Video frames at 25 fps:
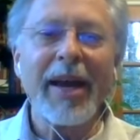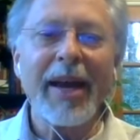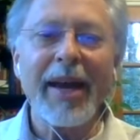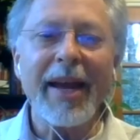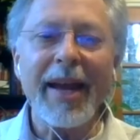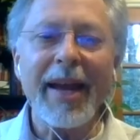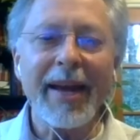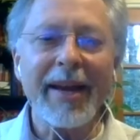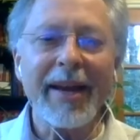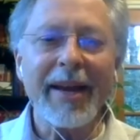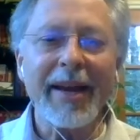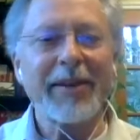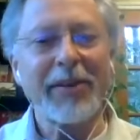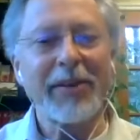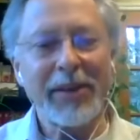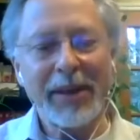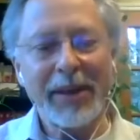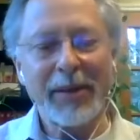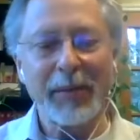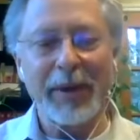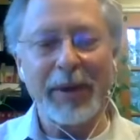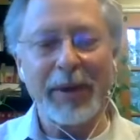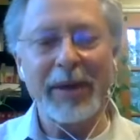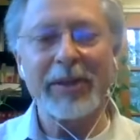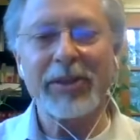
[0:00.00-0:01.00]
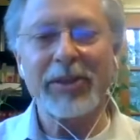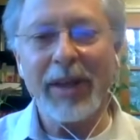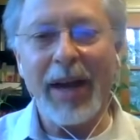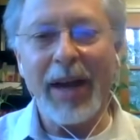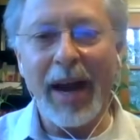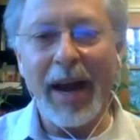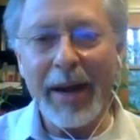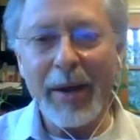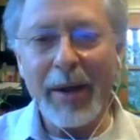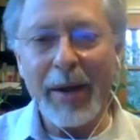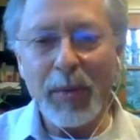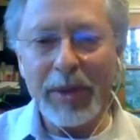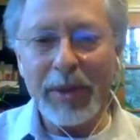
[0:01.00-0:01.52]
And the thing was,
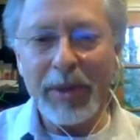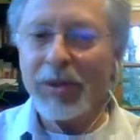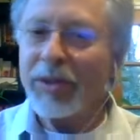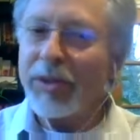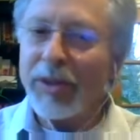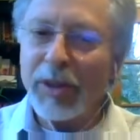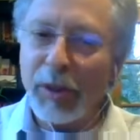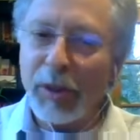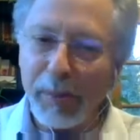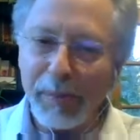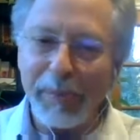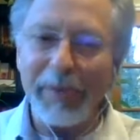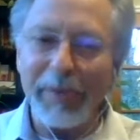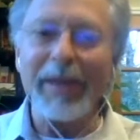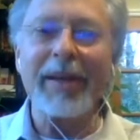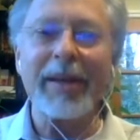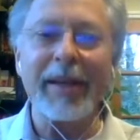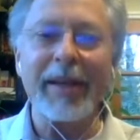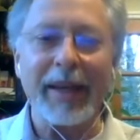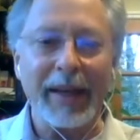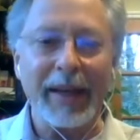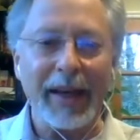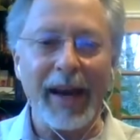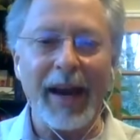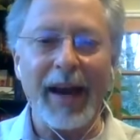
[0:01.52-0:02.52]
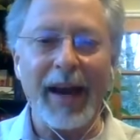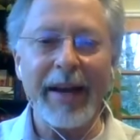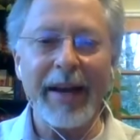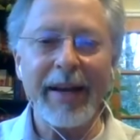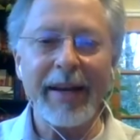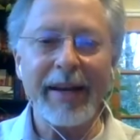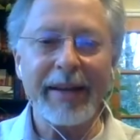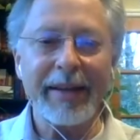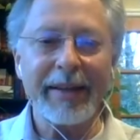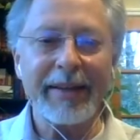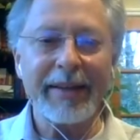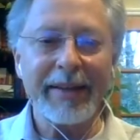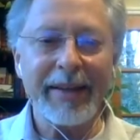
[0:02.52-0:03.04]
I wasn't speaking. I
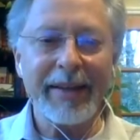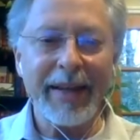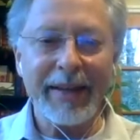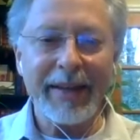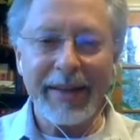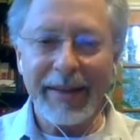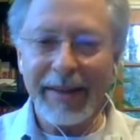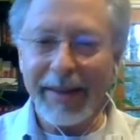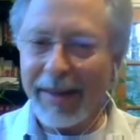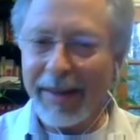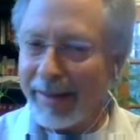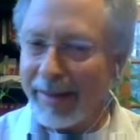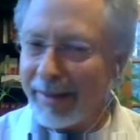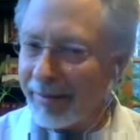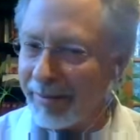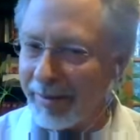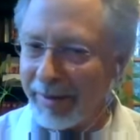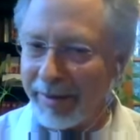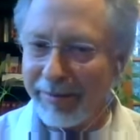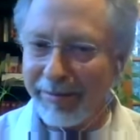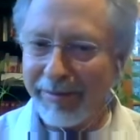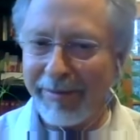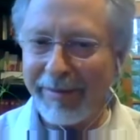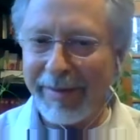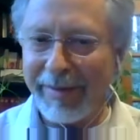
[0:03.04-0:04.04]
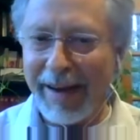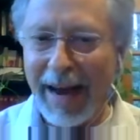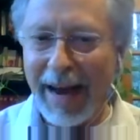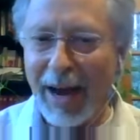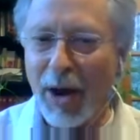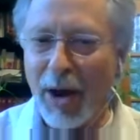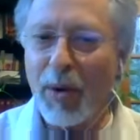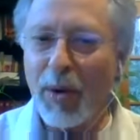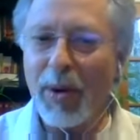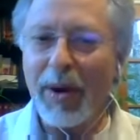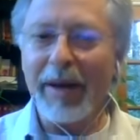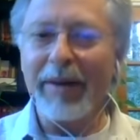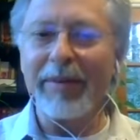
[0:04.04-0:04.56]
had taken kind of a
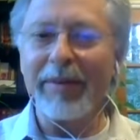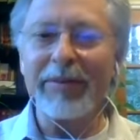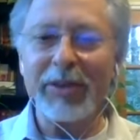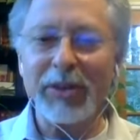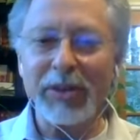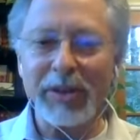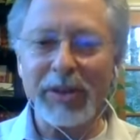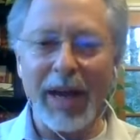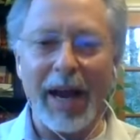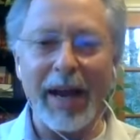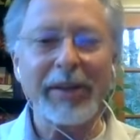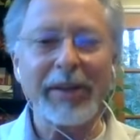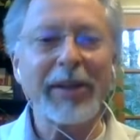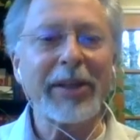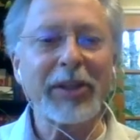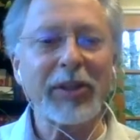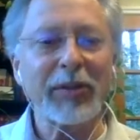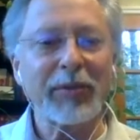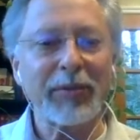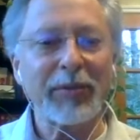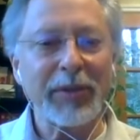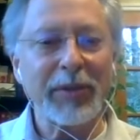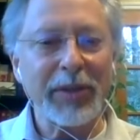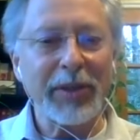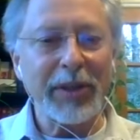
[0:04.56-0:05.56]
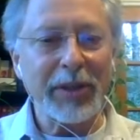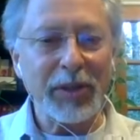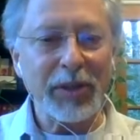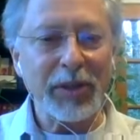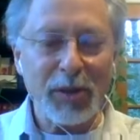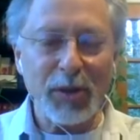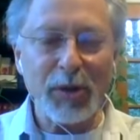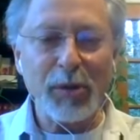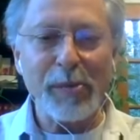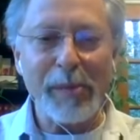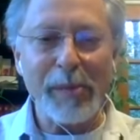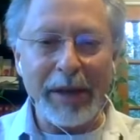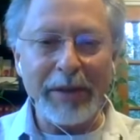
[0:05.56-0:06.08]
vow of silence for these
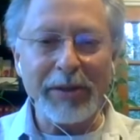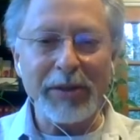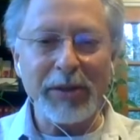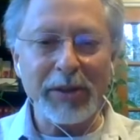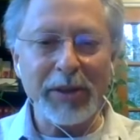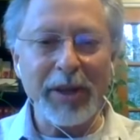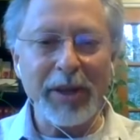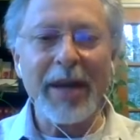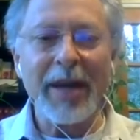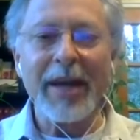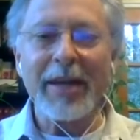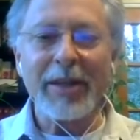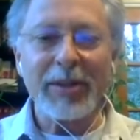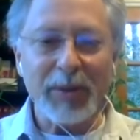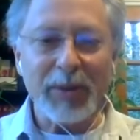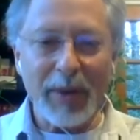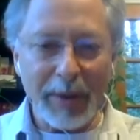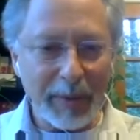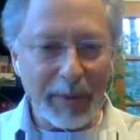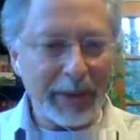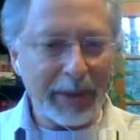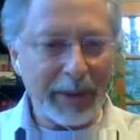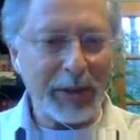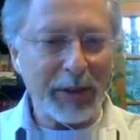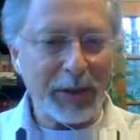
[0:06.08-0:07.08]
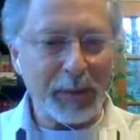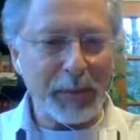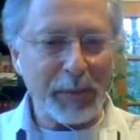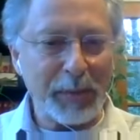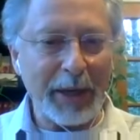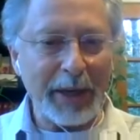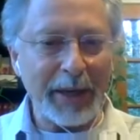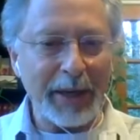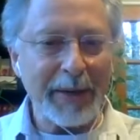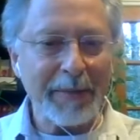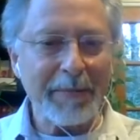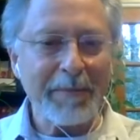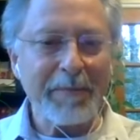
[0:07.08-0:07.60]
2 months, so I wasn't
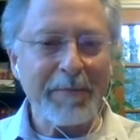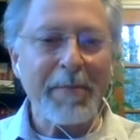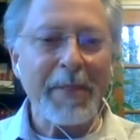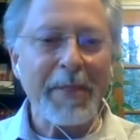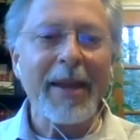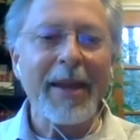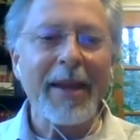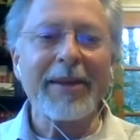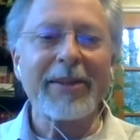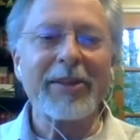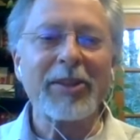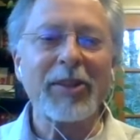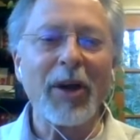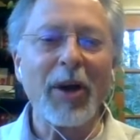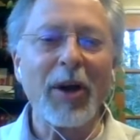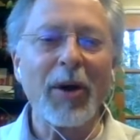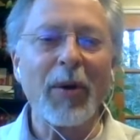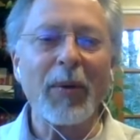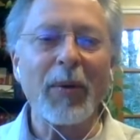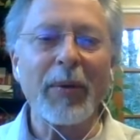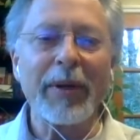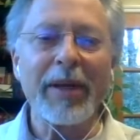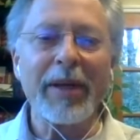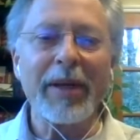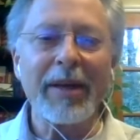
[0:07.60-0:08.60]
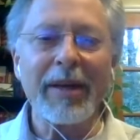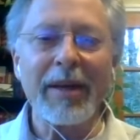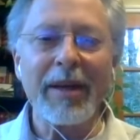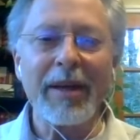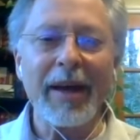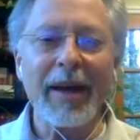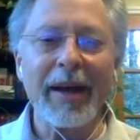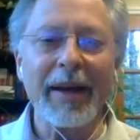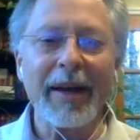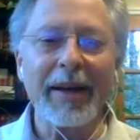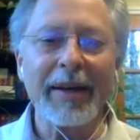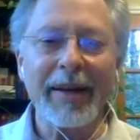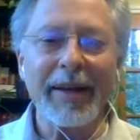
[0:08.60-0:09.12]
speaking. So he
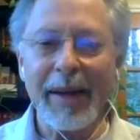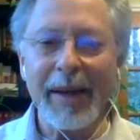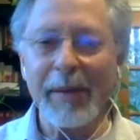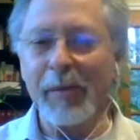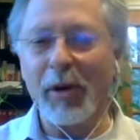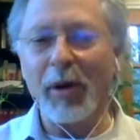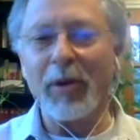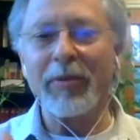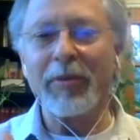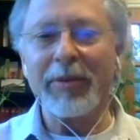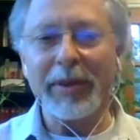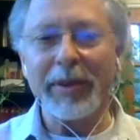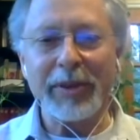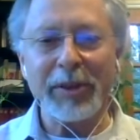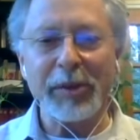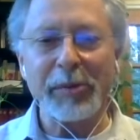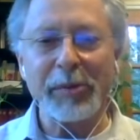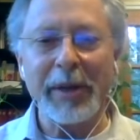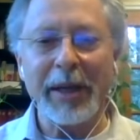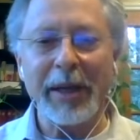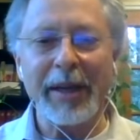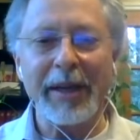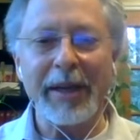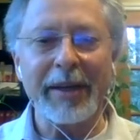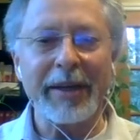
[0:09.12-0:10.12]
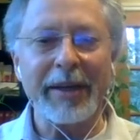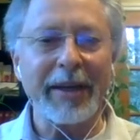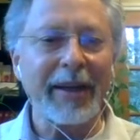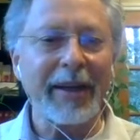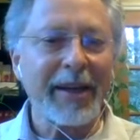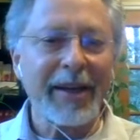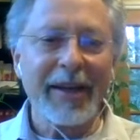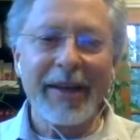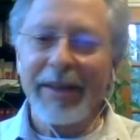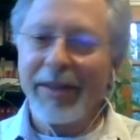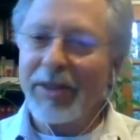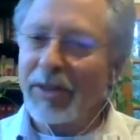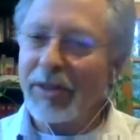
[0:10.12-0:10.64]
came over to me and
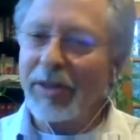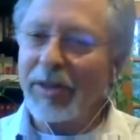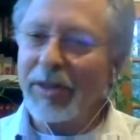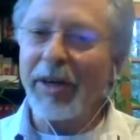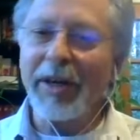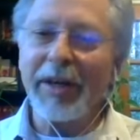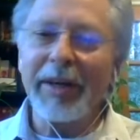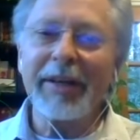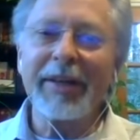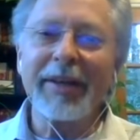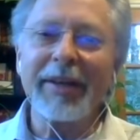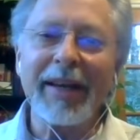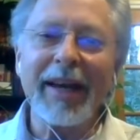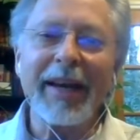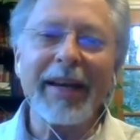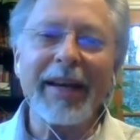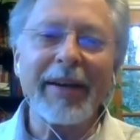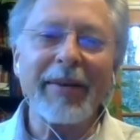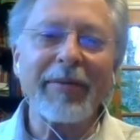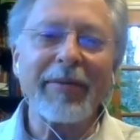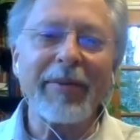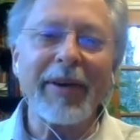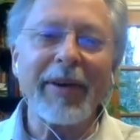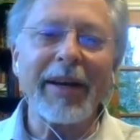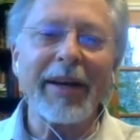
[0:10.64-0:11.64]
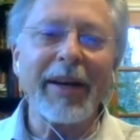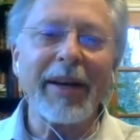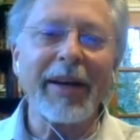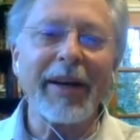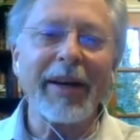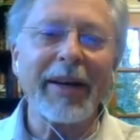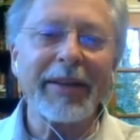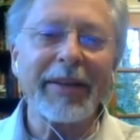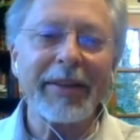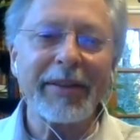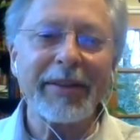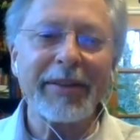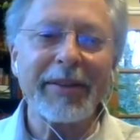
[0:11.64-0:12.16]
started kind of on
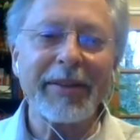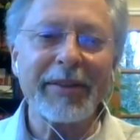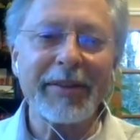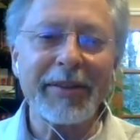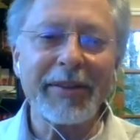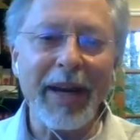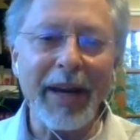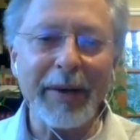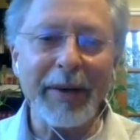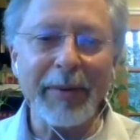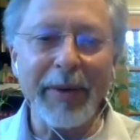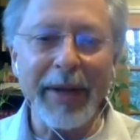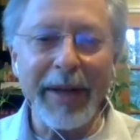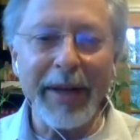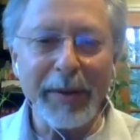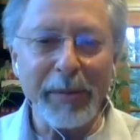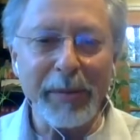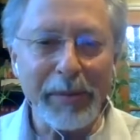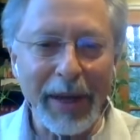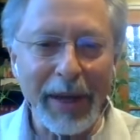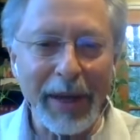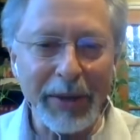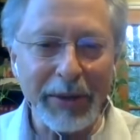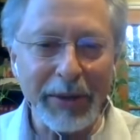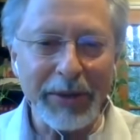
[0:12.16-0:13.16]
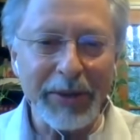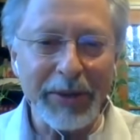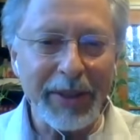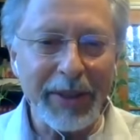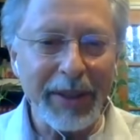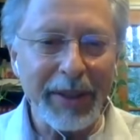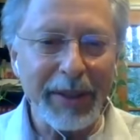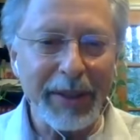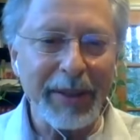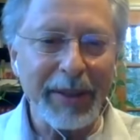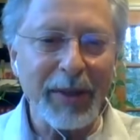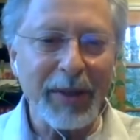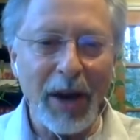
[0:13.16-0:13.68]
a tirade about
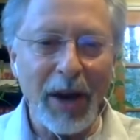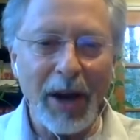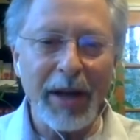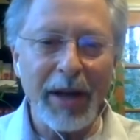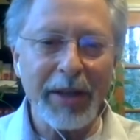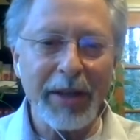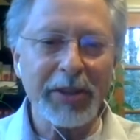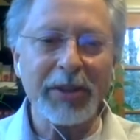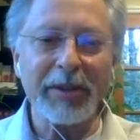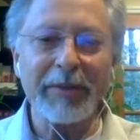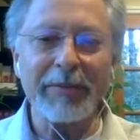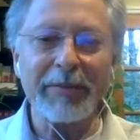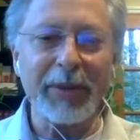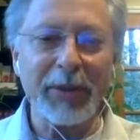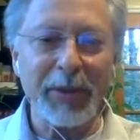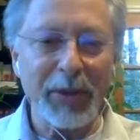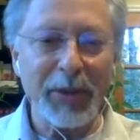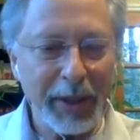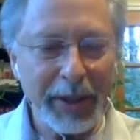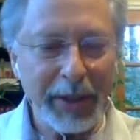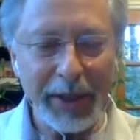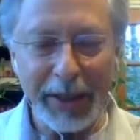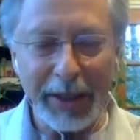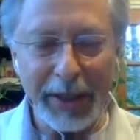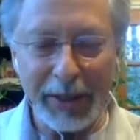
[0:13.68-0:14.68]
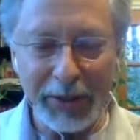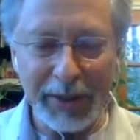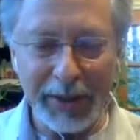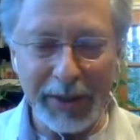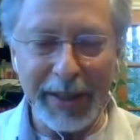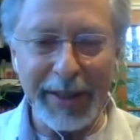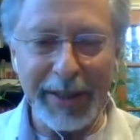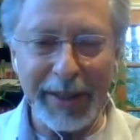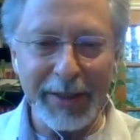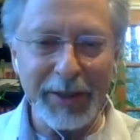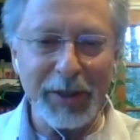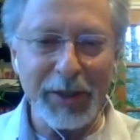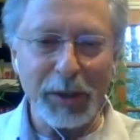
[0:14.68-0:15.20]
the cost of the cookies
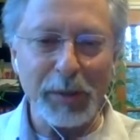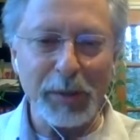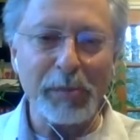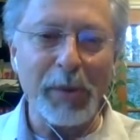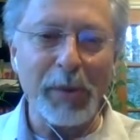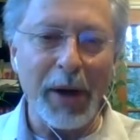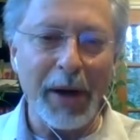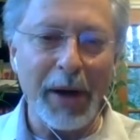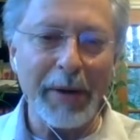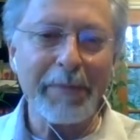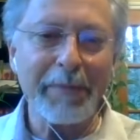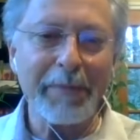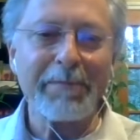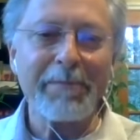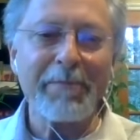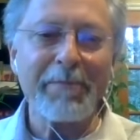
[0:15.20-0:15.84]
that he just bought.